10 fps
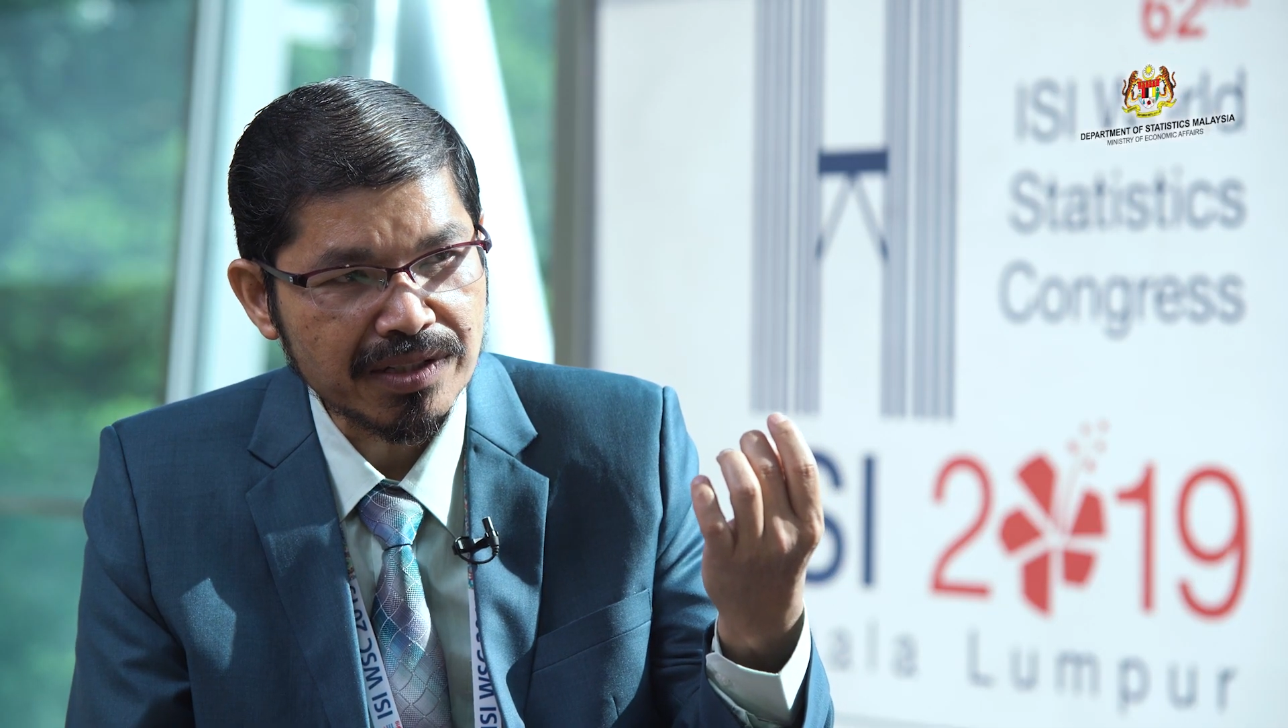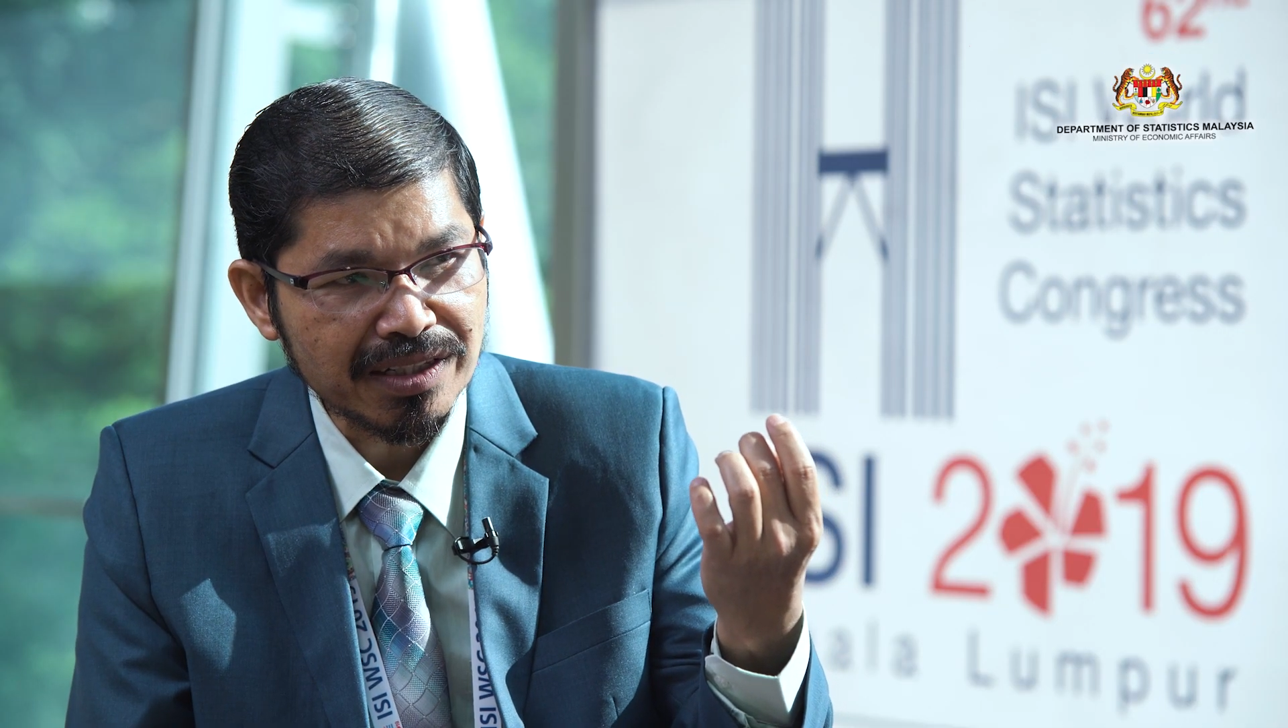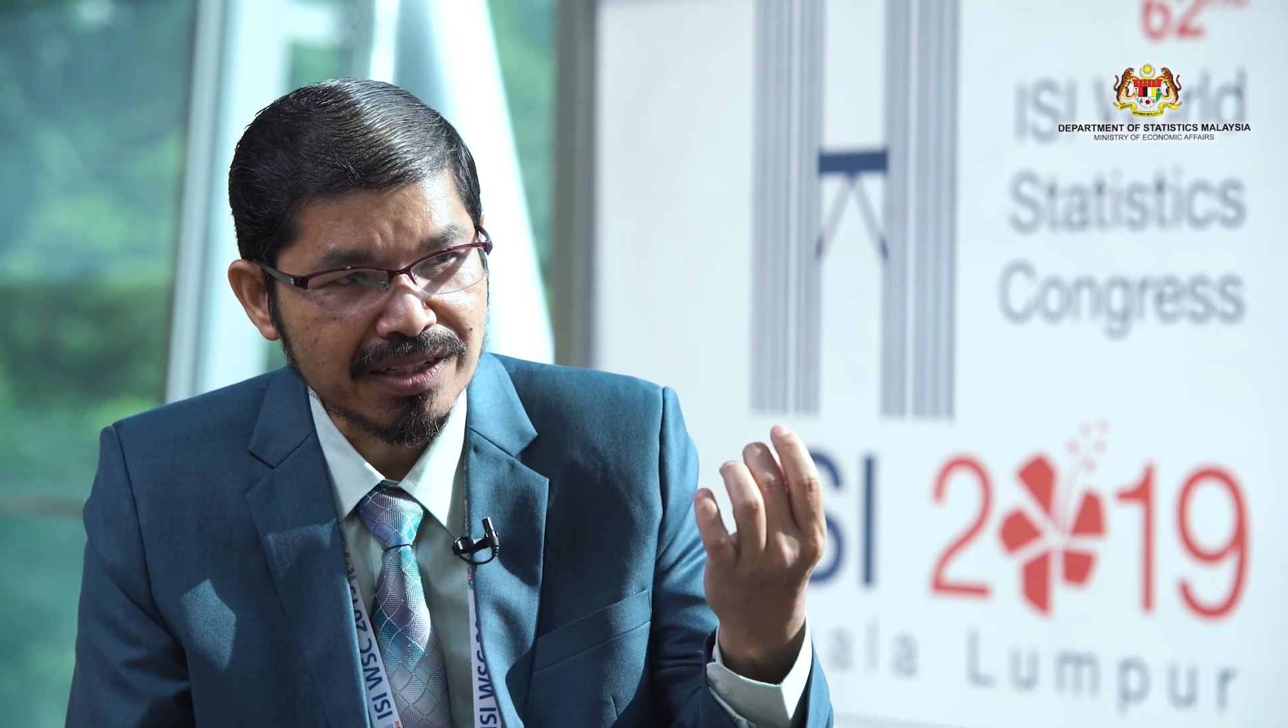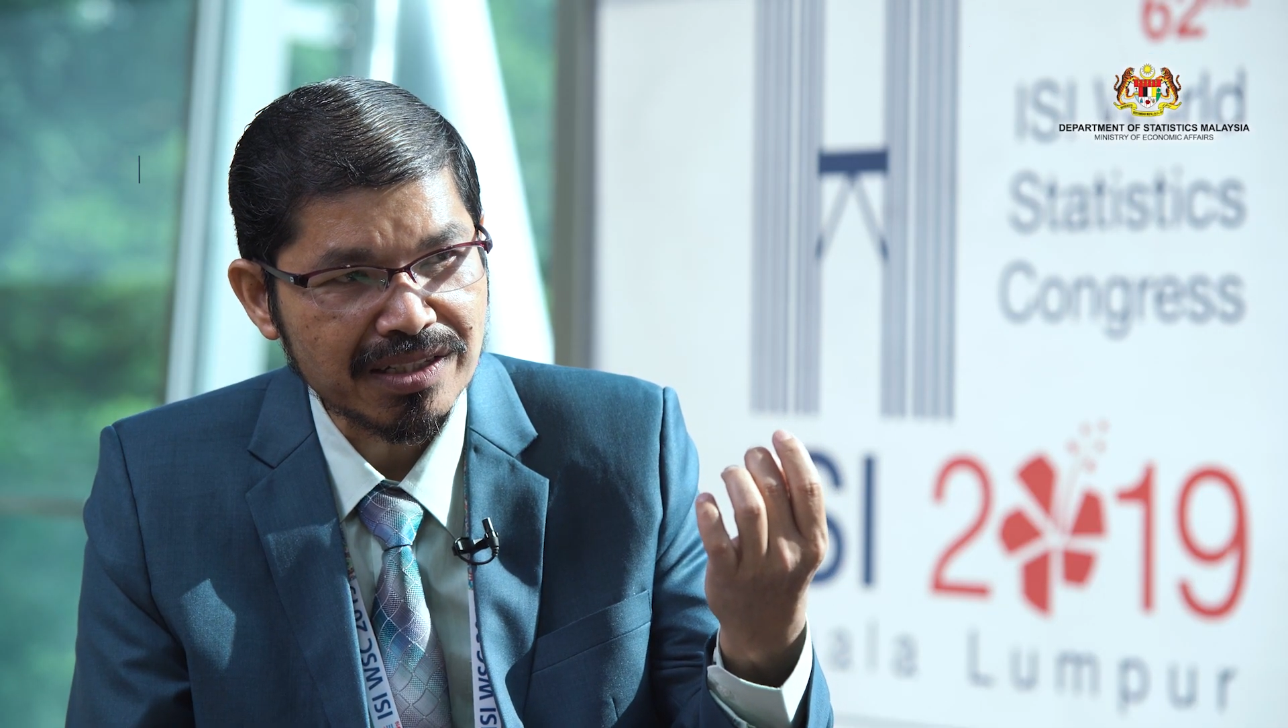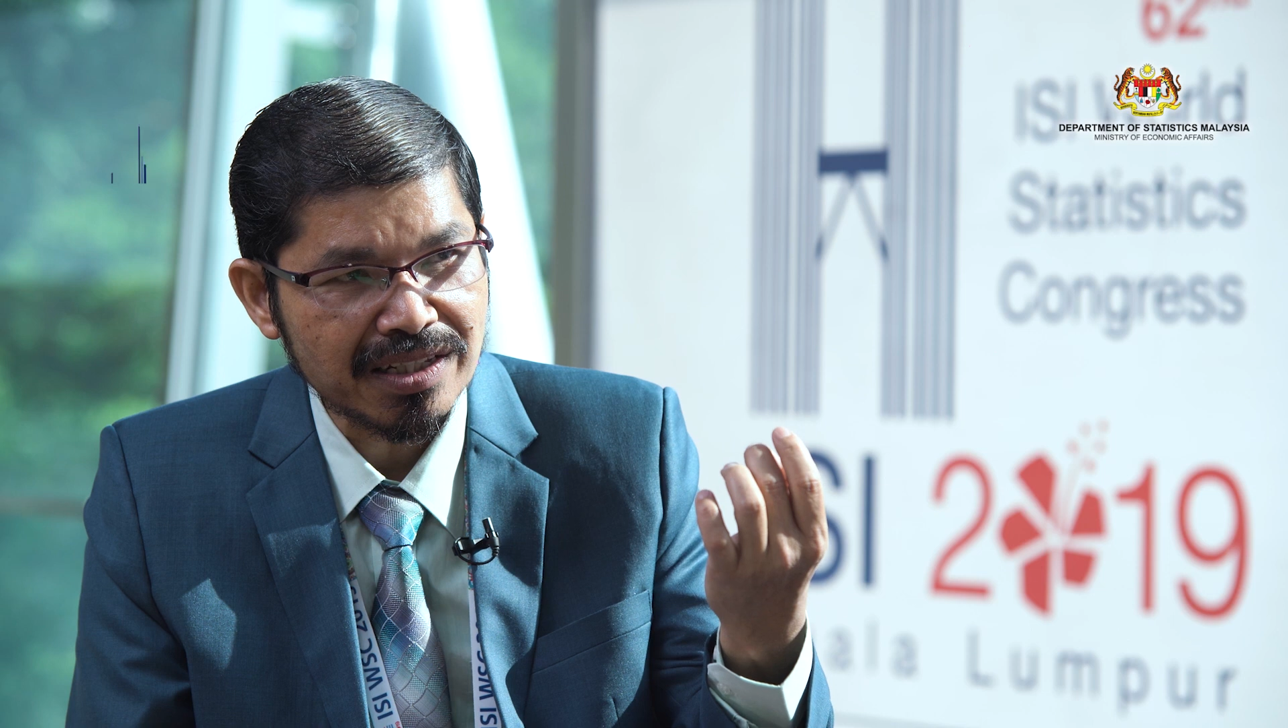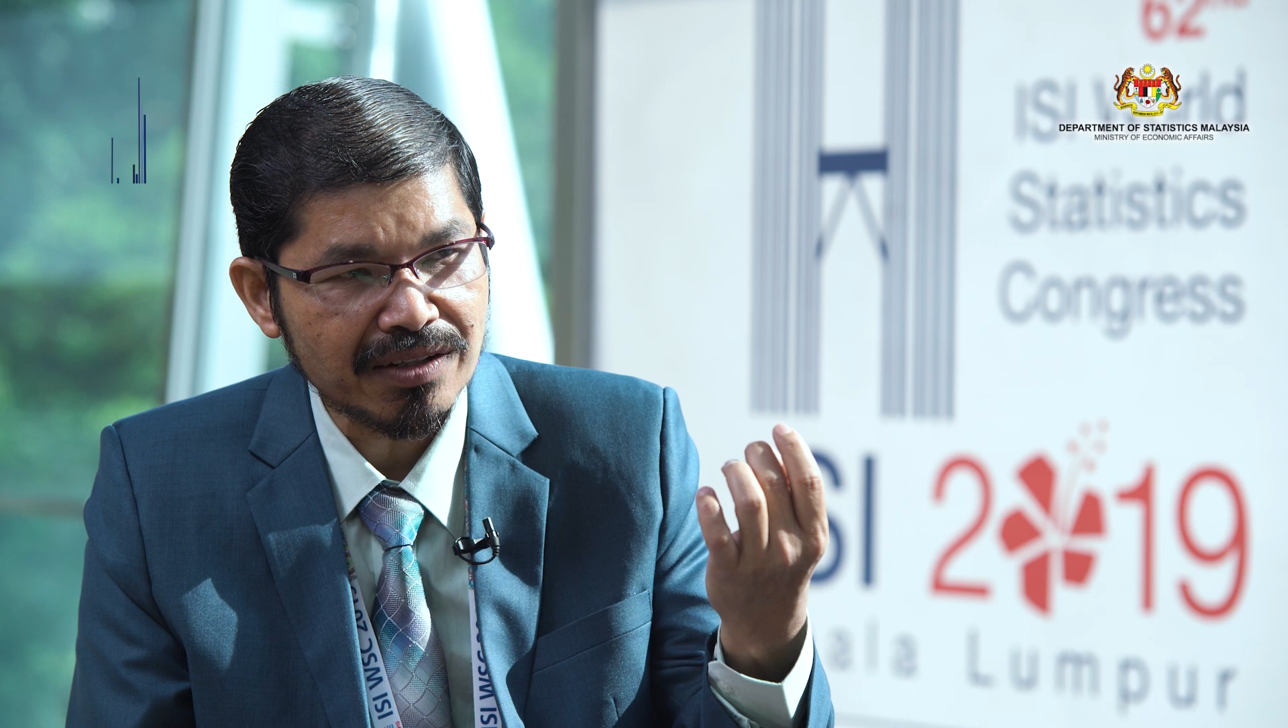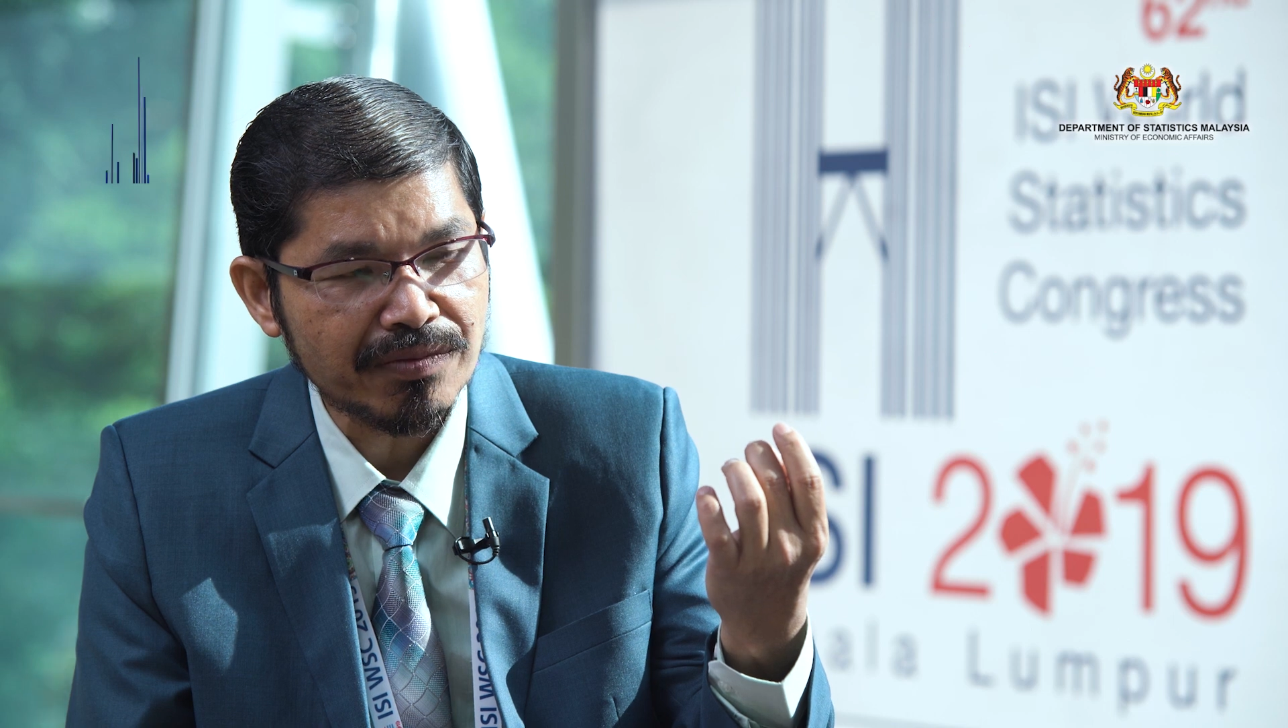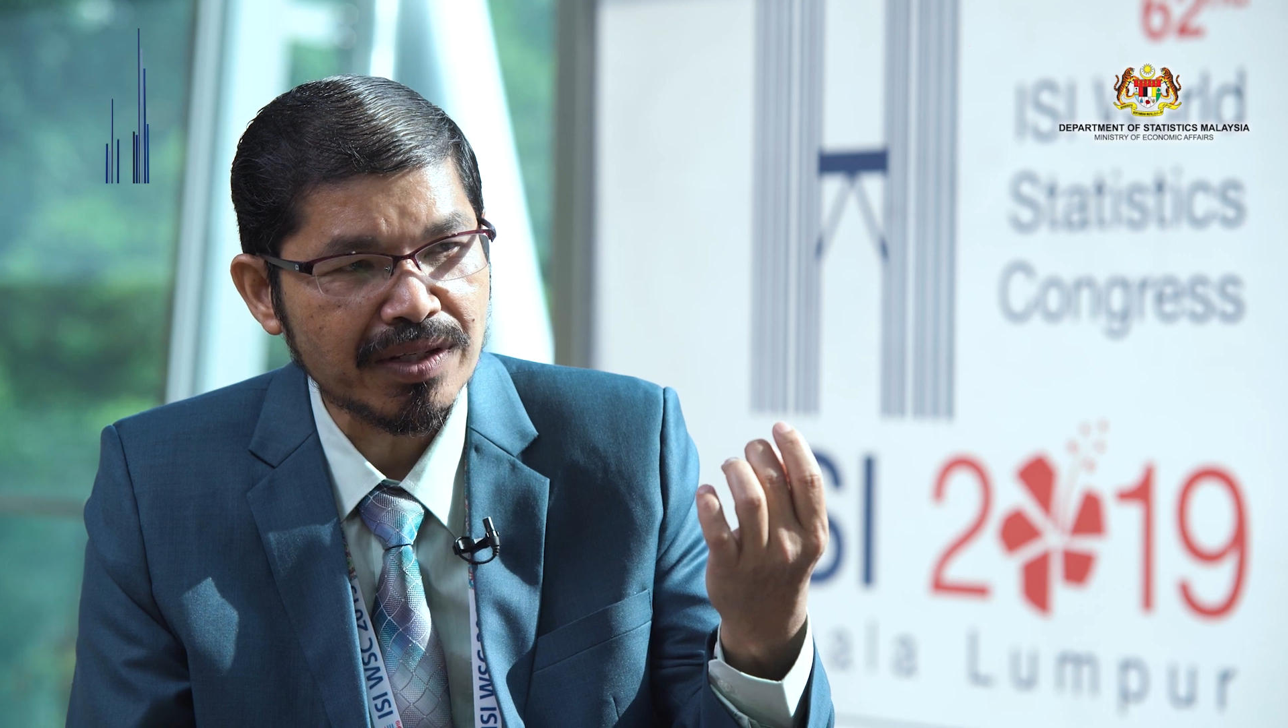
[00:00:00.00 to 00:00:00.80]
statistics,